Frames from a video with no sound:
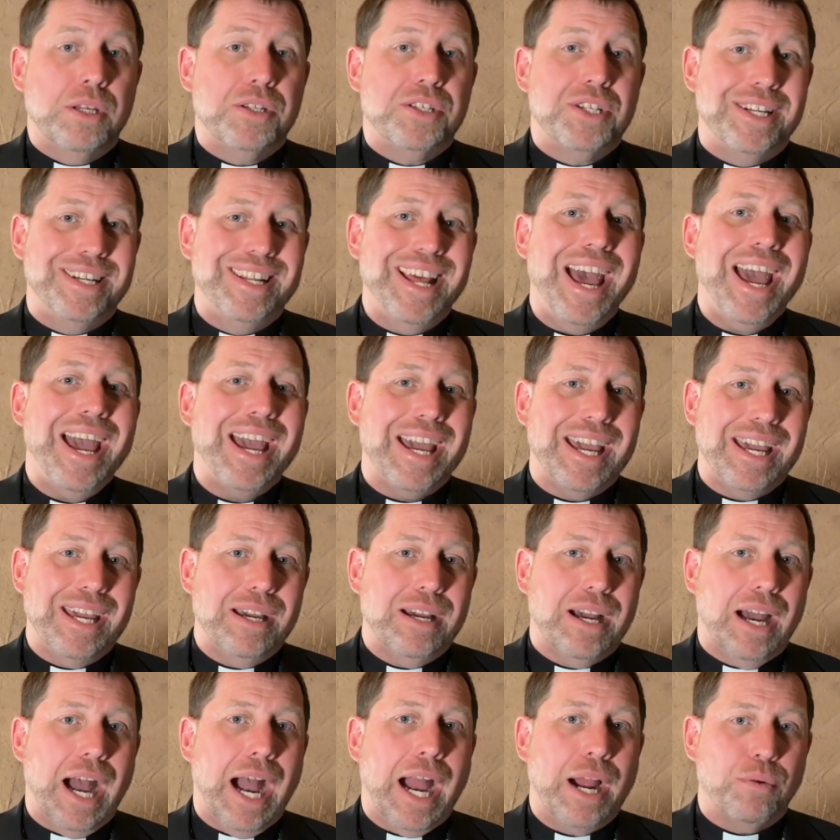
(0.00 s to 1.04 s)
Today,
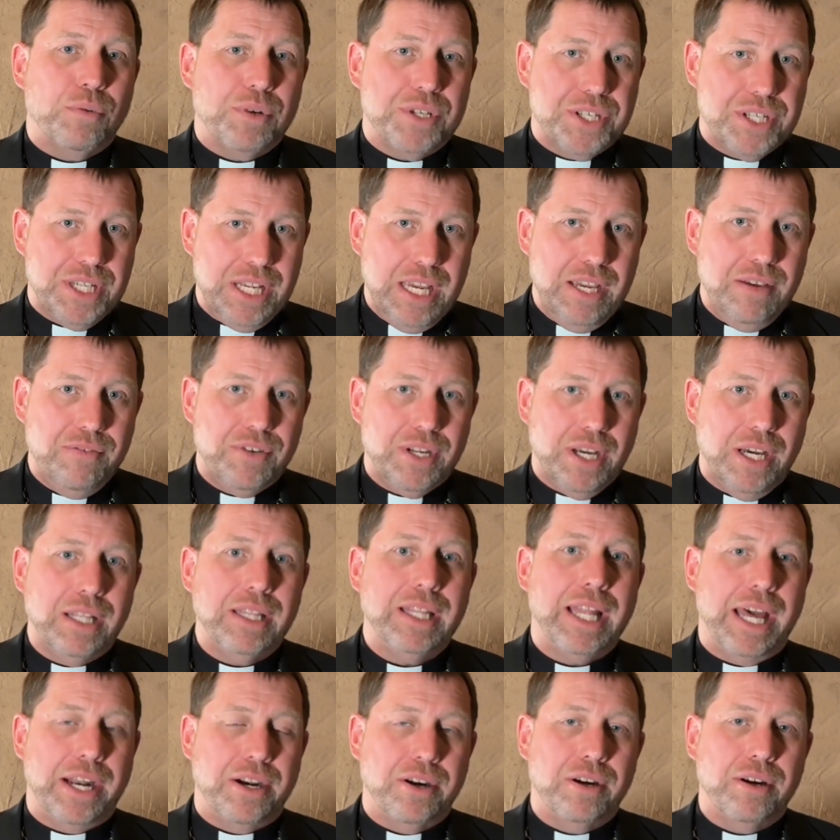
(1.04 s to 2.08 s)
I received a
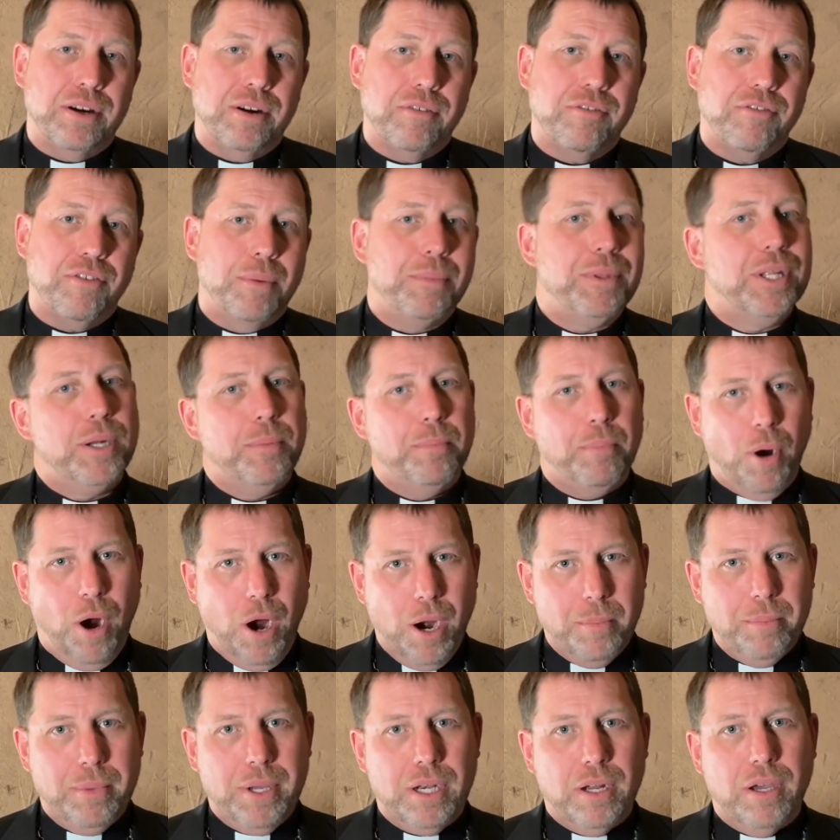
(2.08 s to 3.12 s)
letter from the
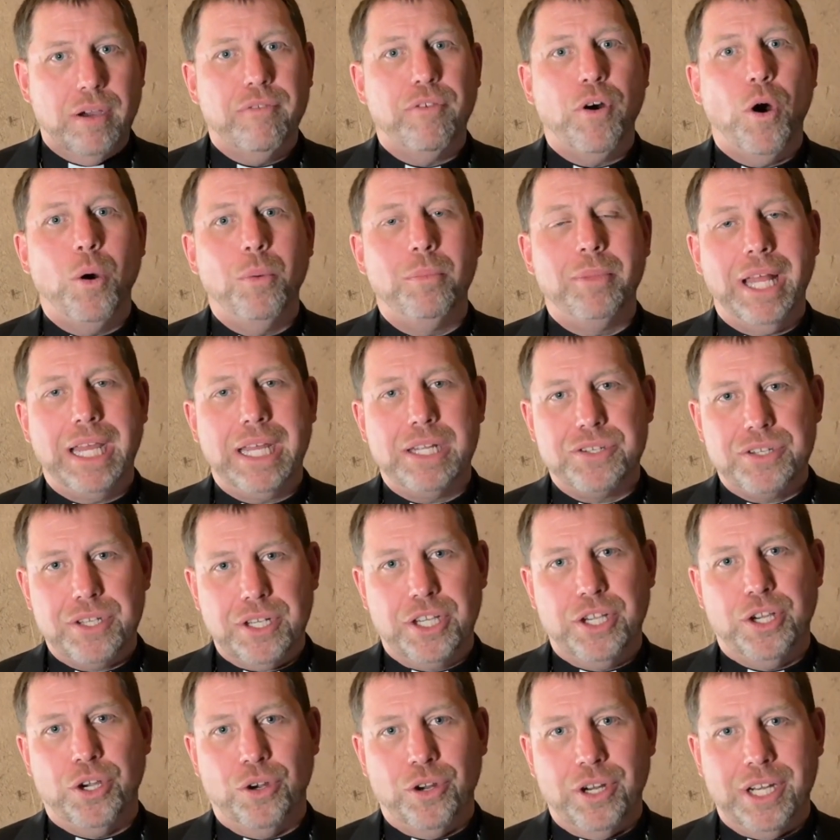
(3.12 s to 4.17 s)
Department of Homeland
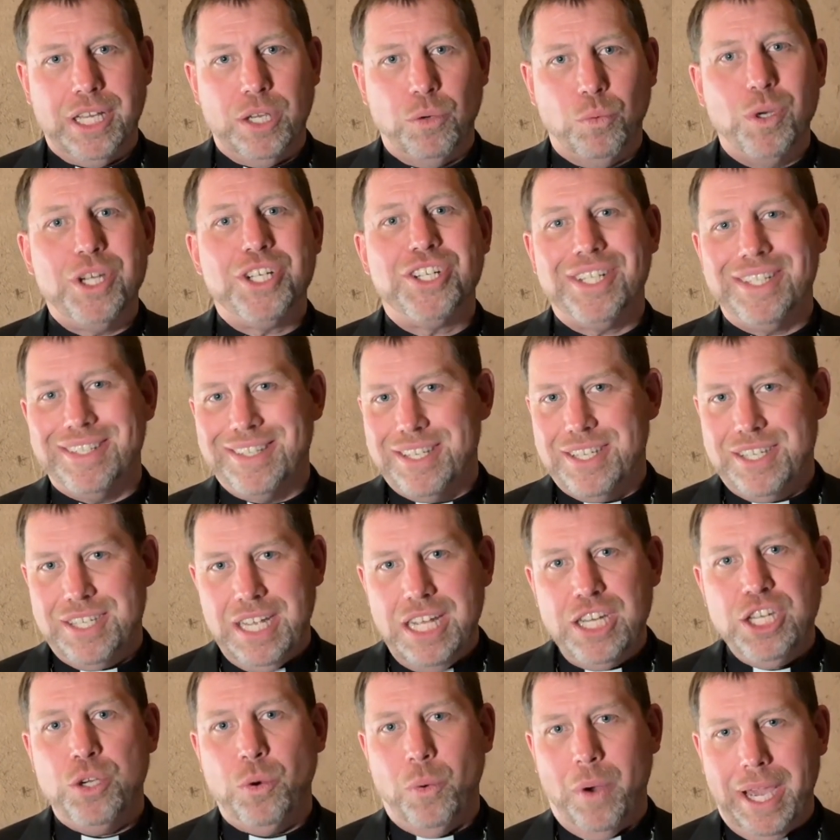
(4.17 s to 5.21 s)
Security which
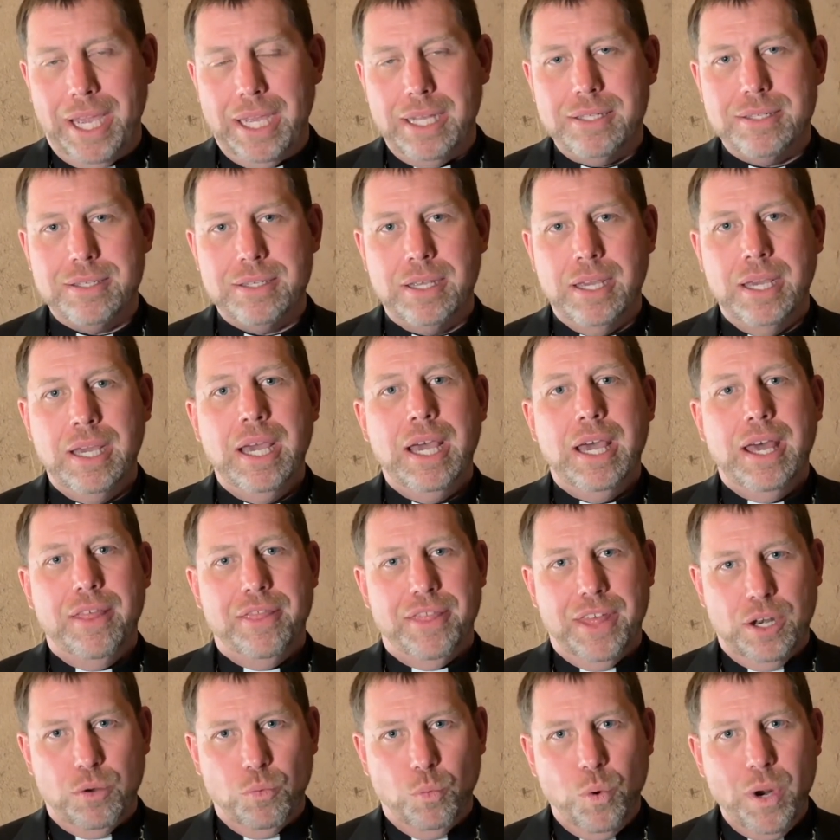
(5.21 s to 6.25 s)
insinuates
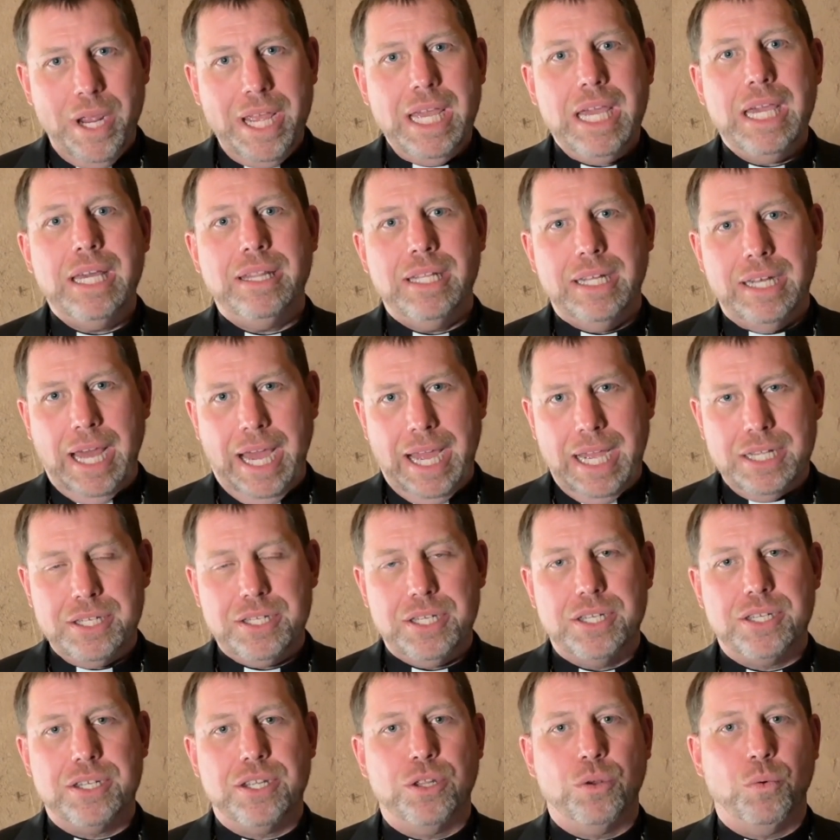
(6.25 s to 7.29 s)
that we in the
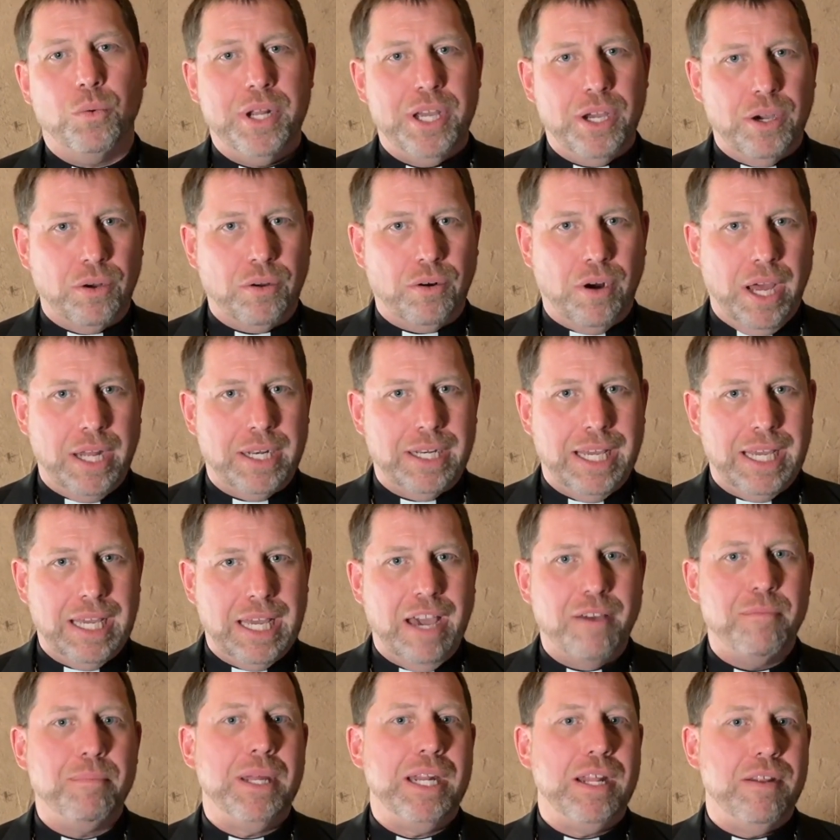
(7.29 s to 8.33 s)
Diocese of the Rio Grande
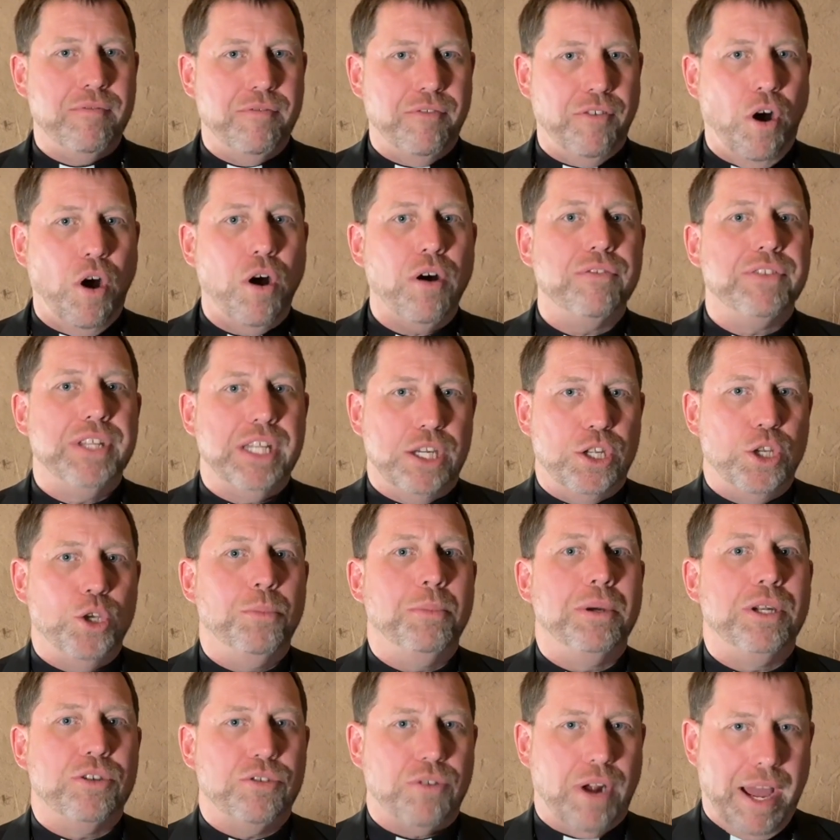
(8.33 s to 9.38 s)
have been involved in
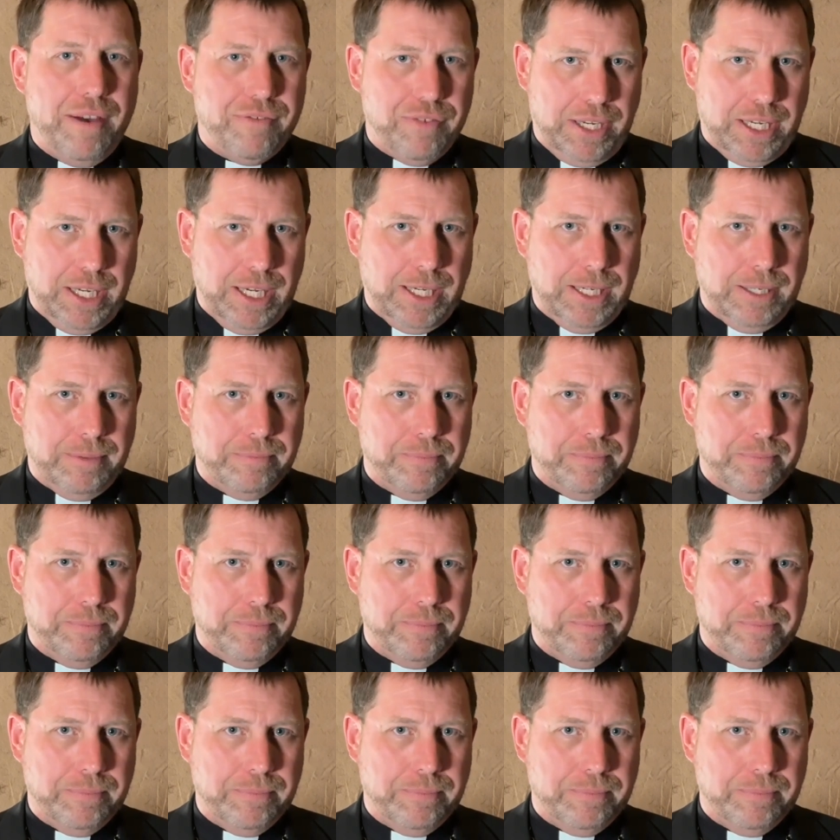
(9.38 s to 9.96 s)
human trafficking.